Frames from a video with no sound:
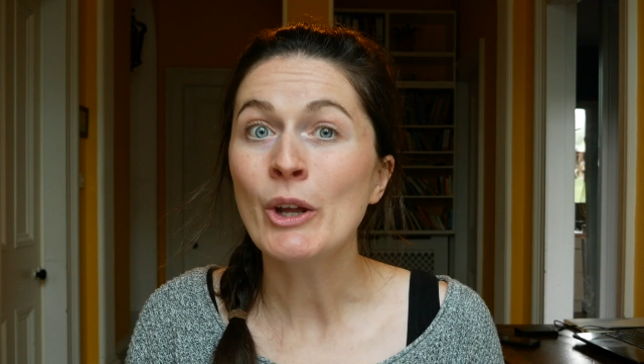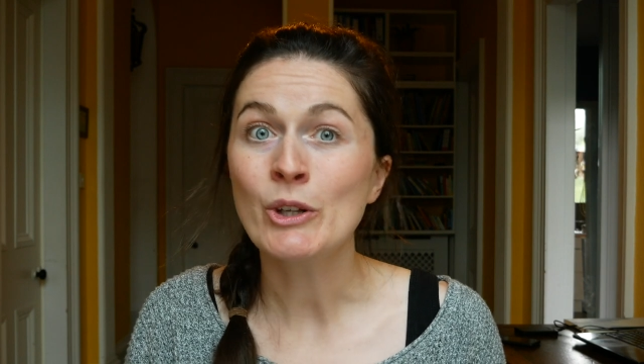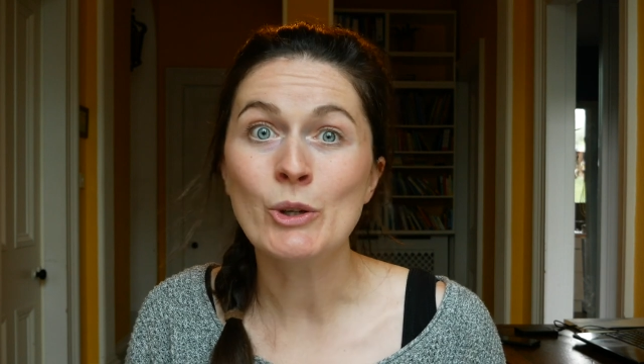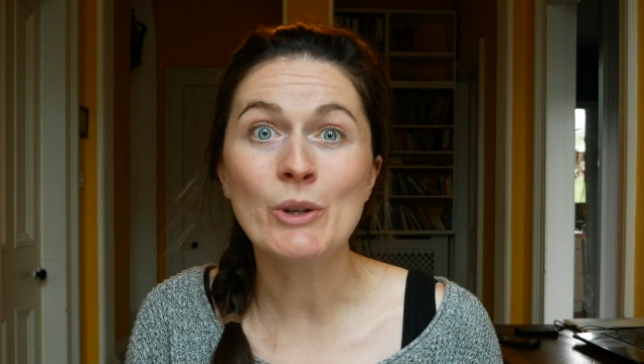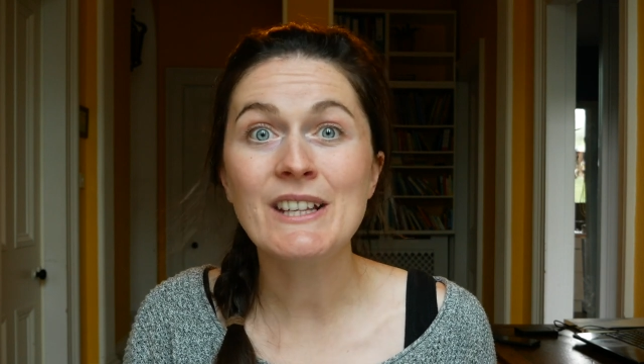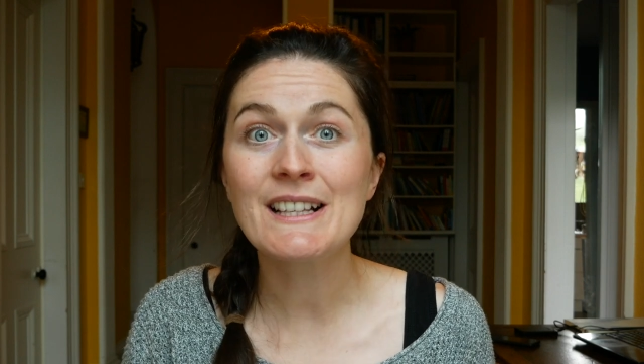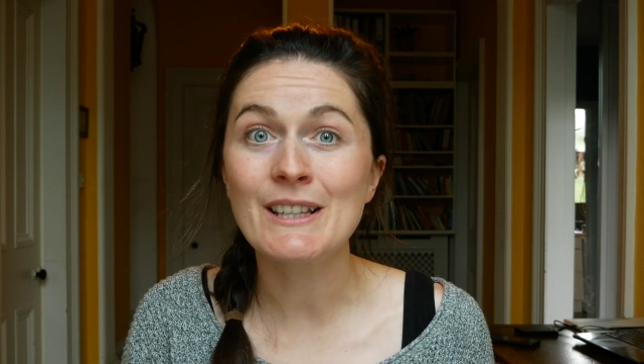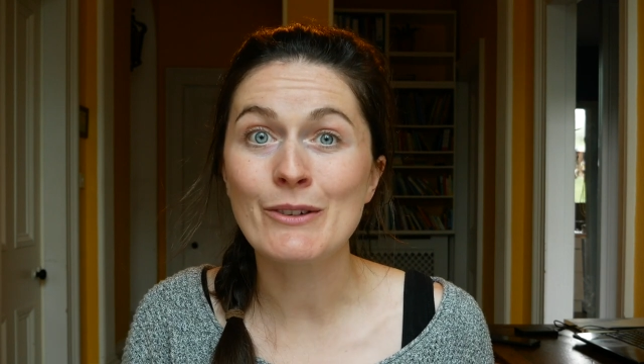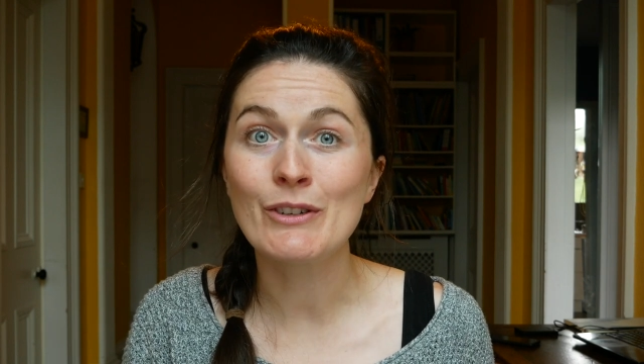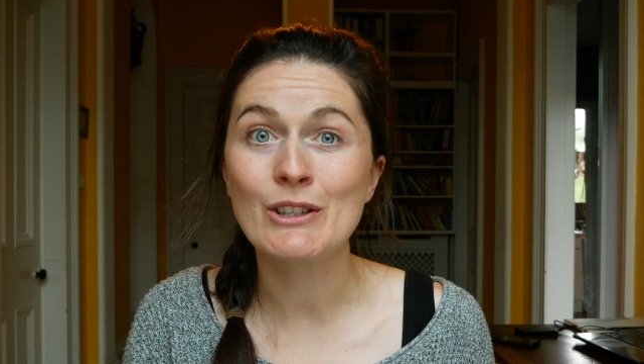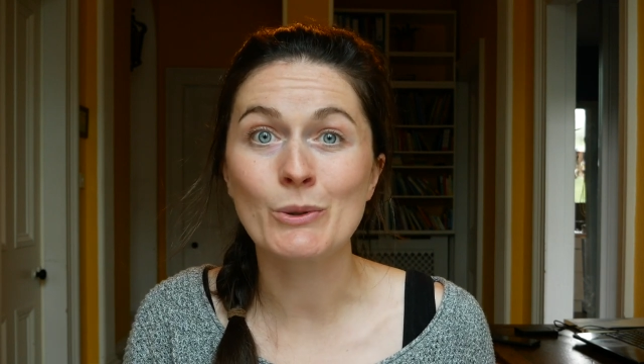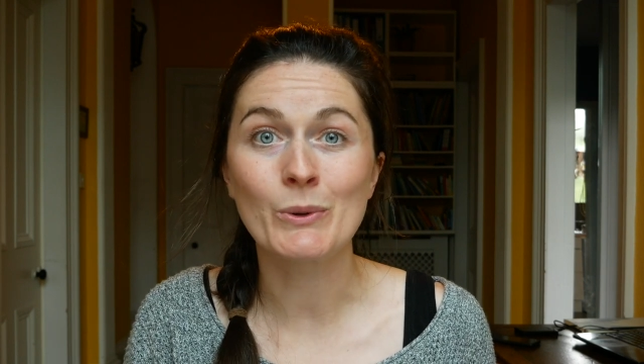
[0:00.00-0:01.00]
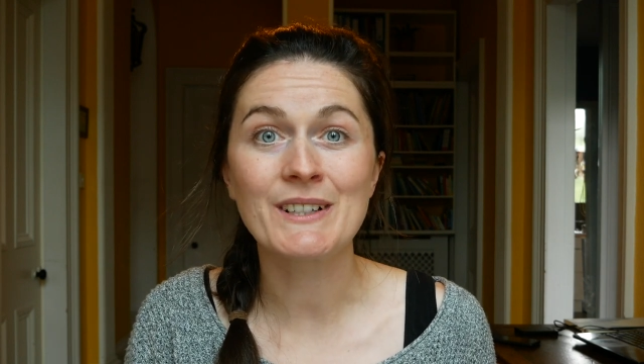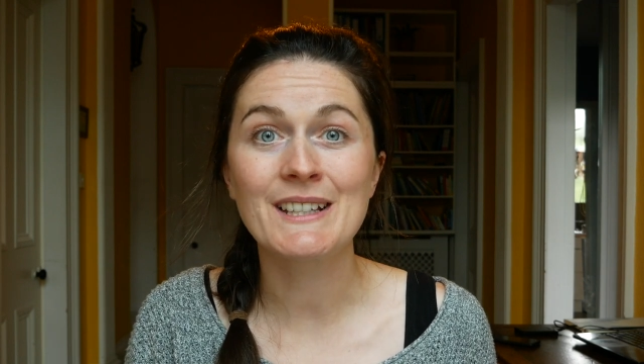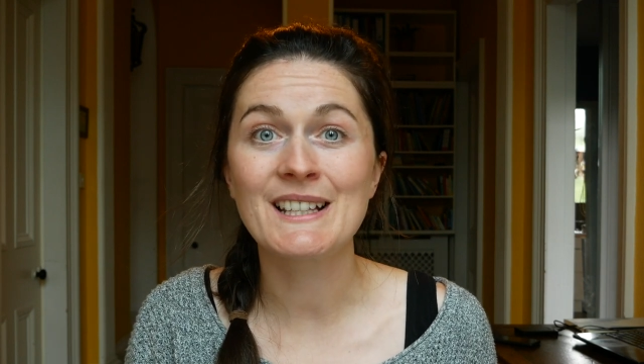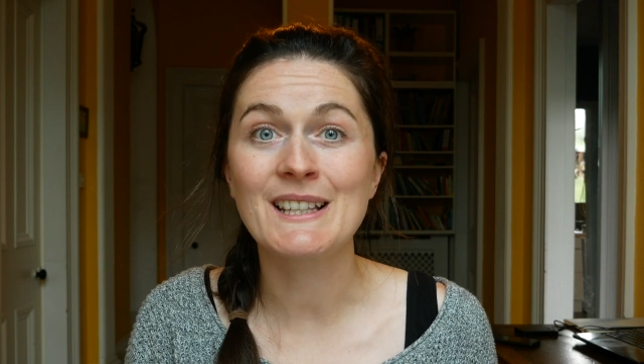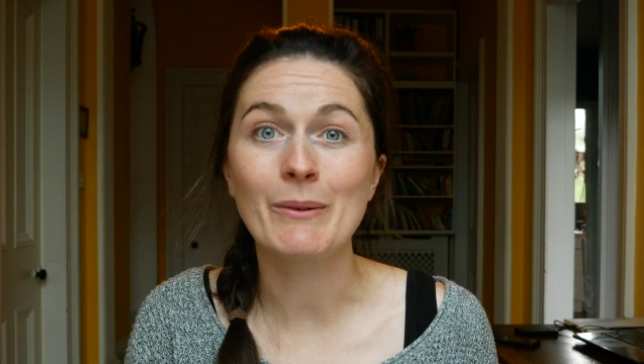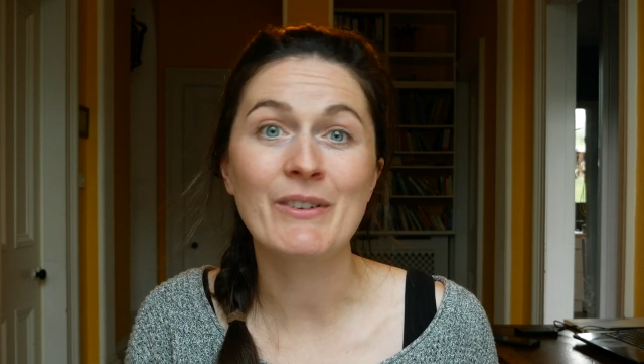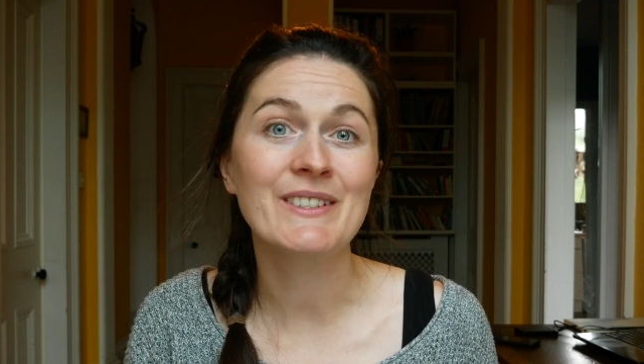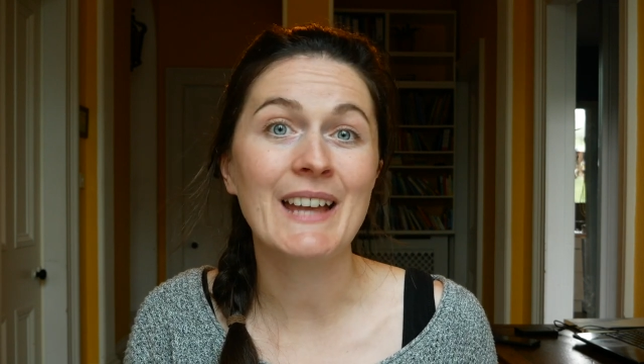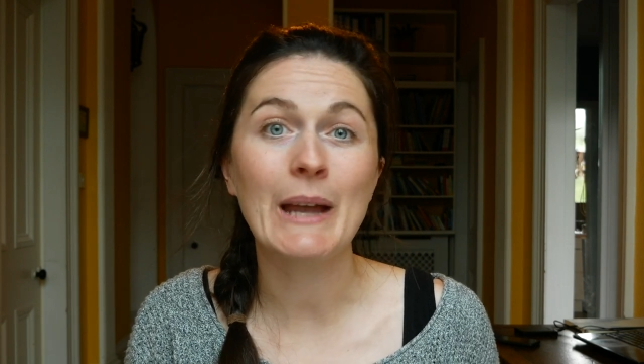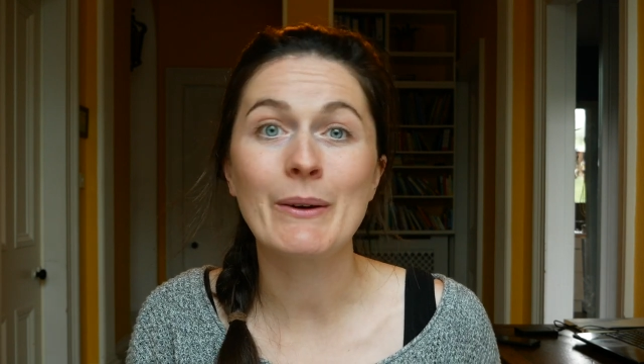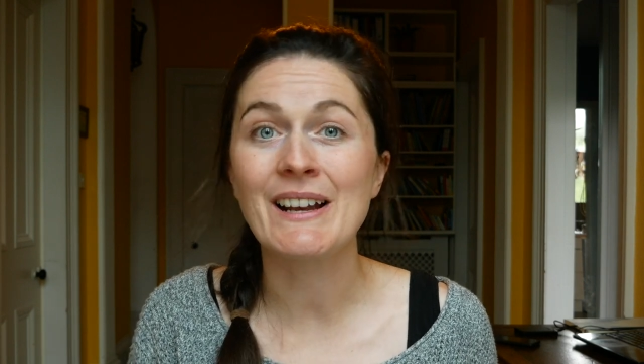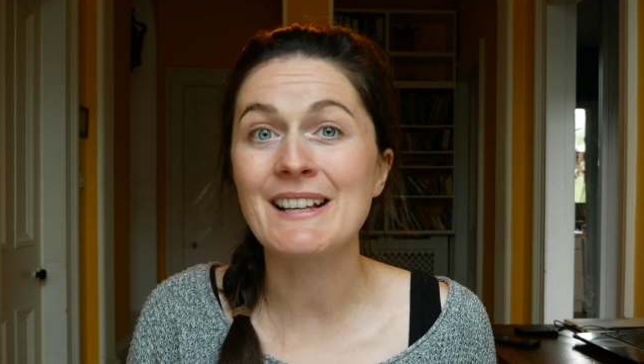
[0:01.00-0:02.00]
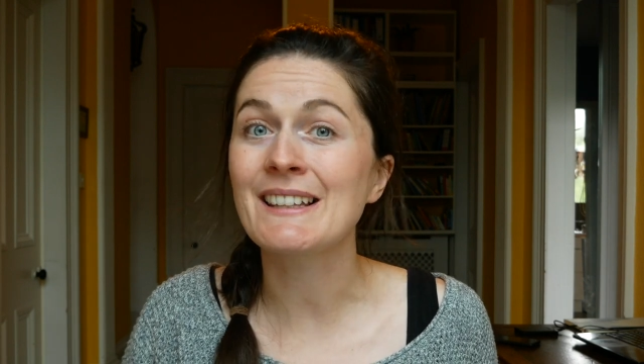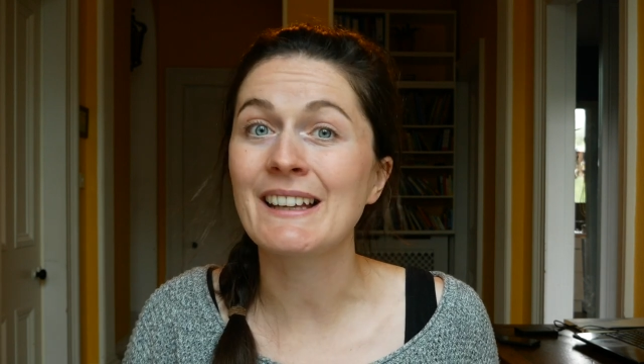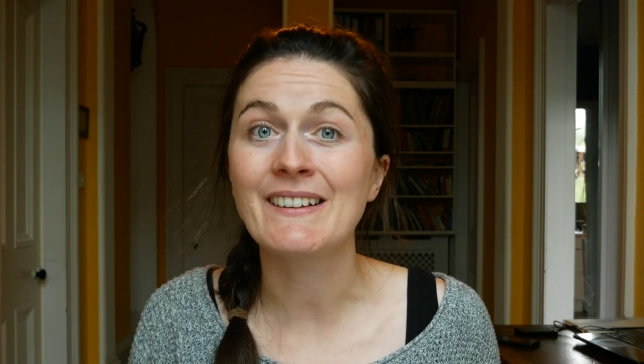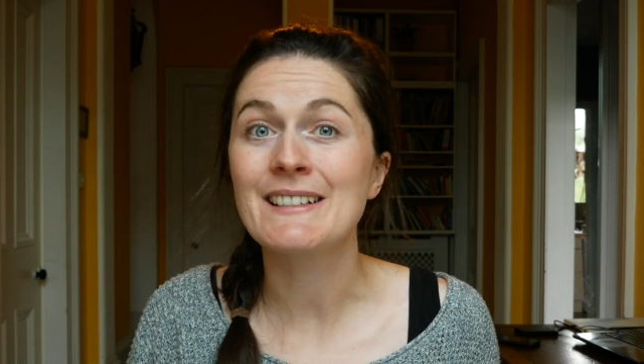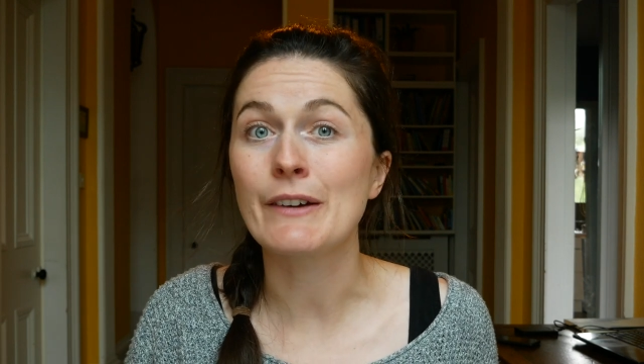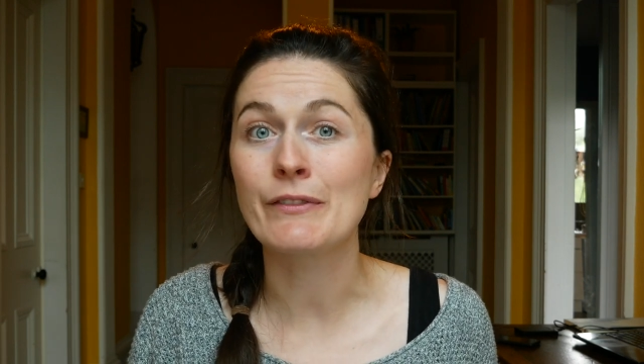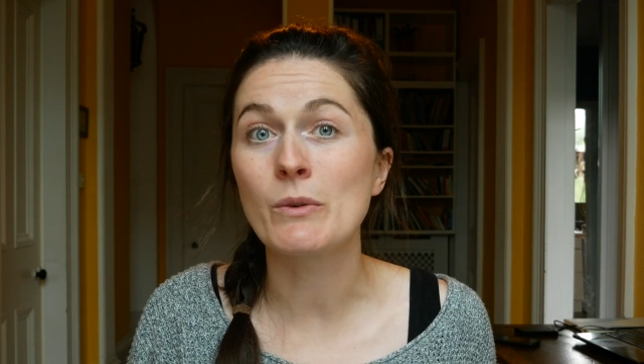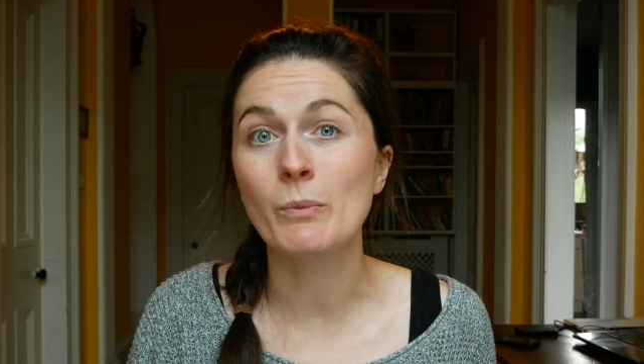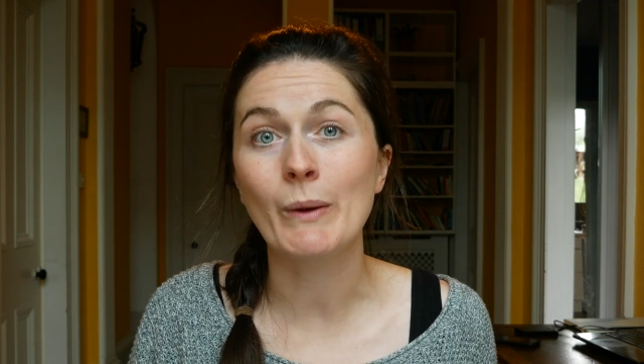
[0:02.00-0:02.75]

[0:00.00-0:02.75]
uses the resources that we've set out in a slightly different